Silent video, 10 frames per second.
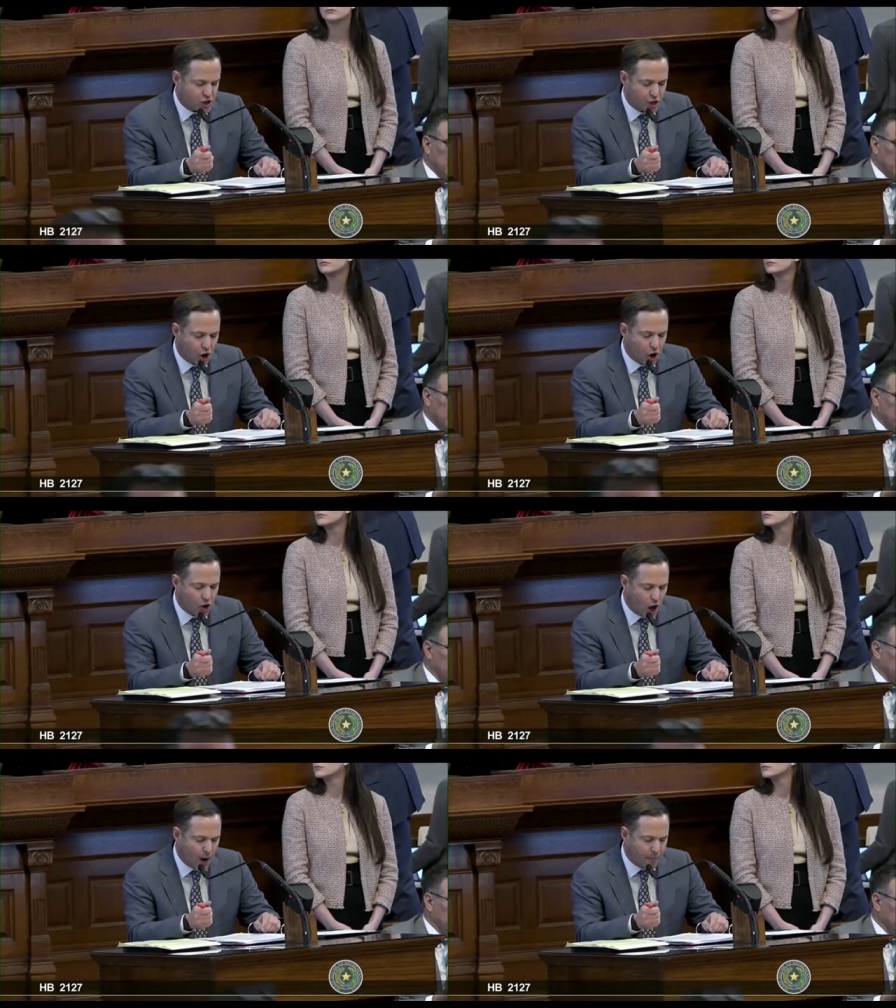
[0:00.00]
Lubbock
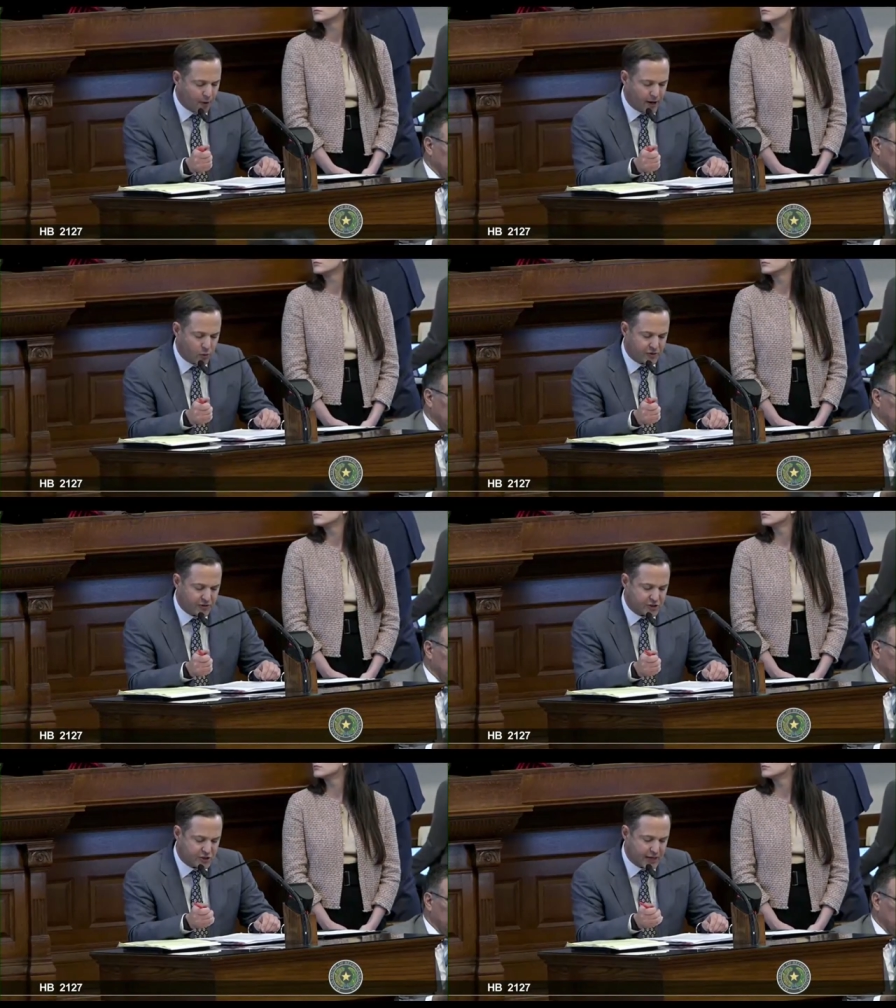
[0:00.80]
Republican State
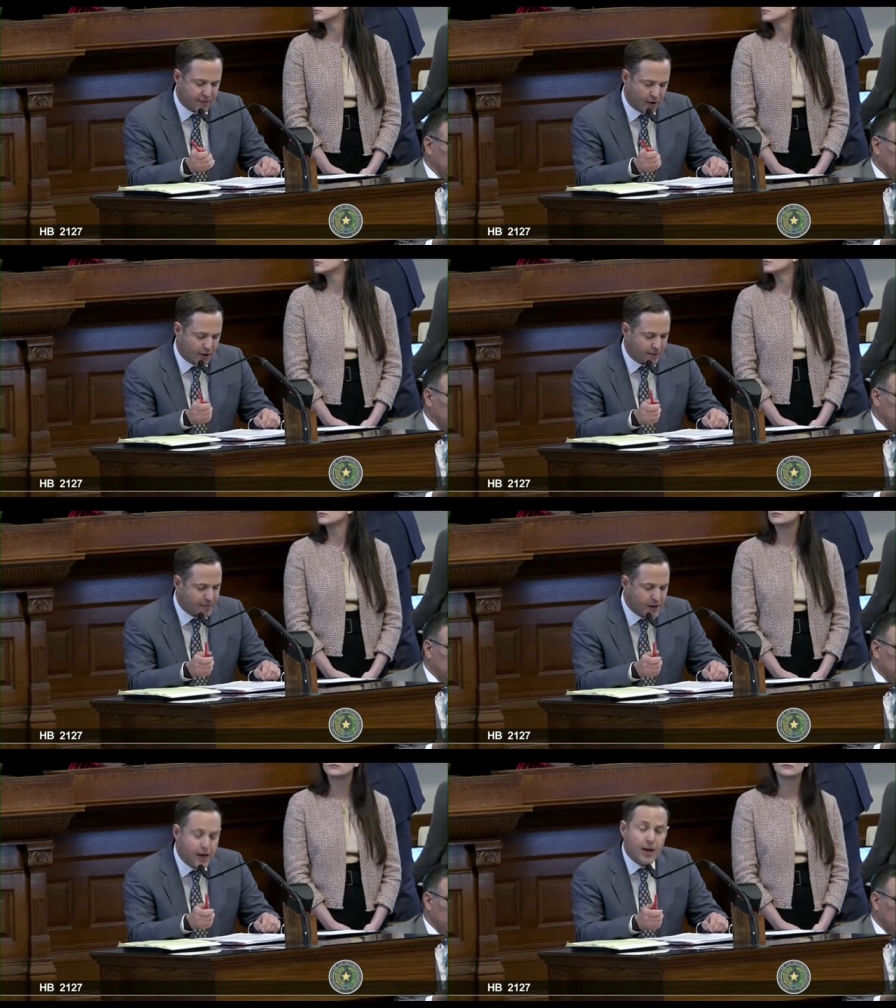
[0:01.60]
Rep Dustin
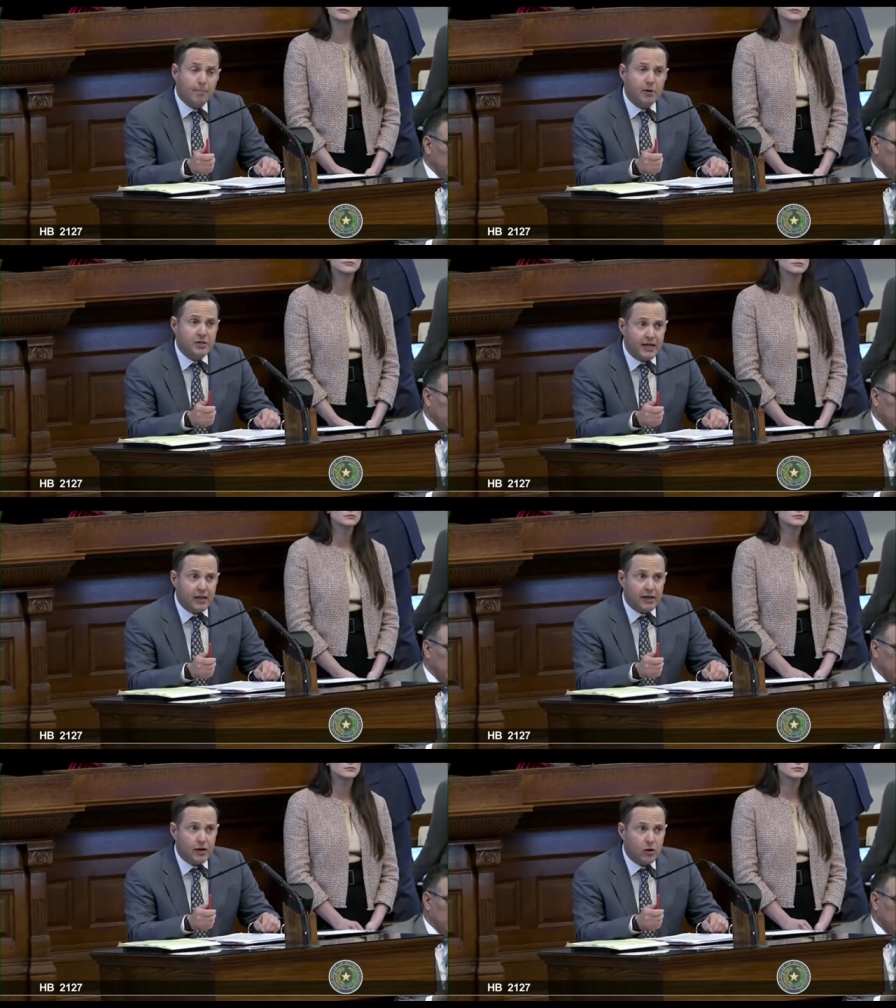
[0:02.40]
Burrows
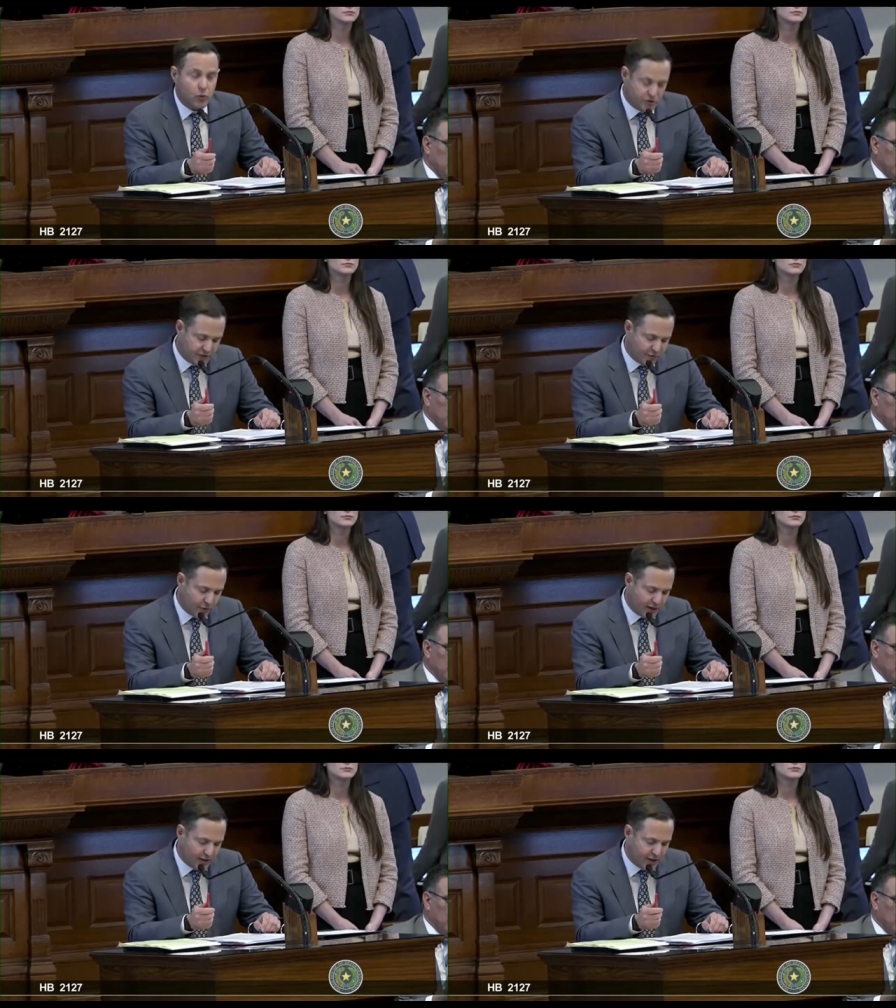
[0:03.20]
wrote HB
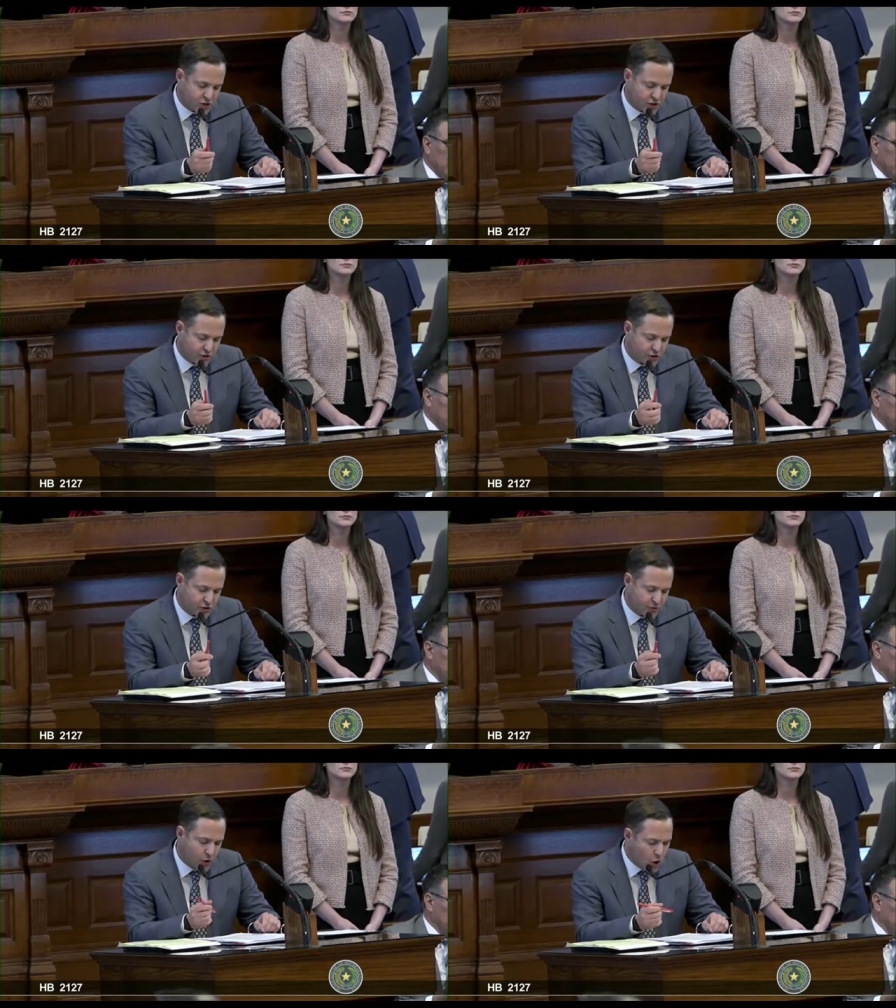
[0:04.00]
2127.